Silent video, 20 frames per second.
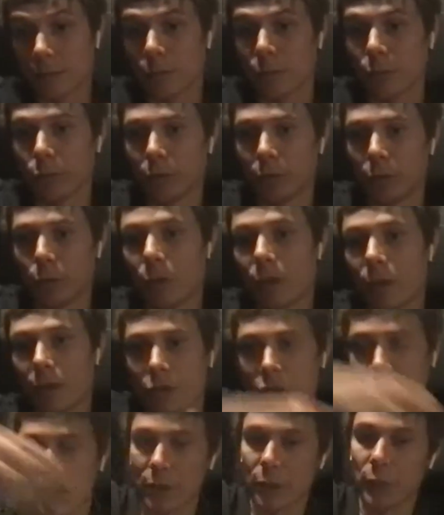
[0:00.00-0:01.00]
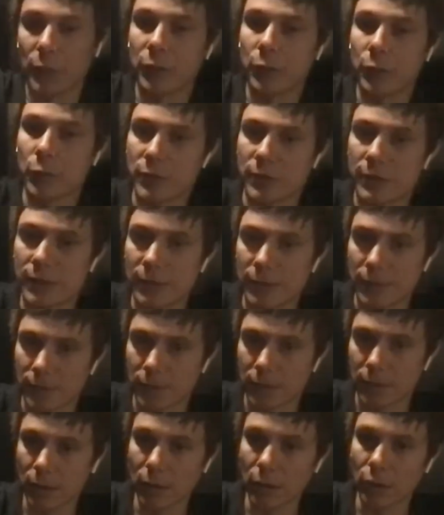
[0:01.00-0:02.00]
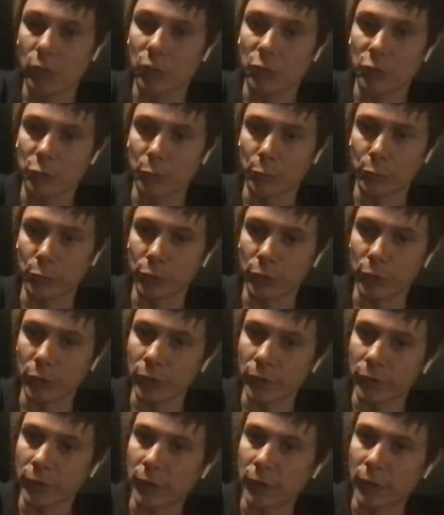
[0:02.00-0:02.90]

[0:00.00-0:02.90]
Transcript: revenue and we can share it with these uh, contributors.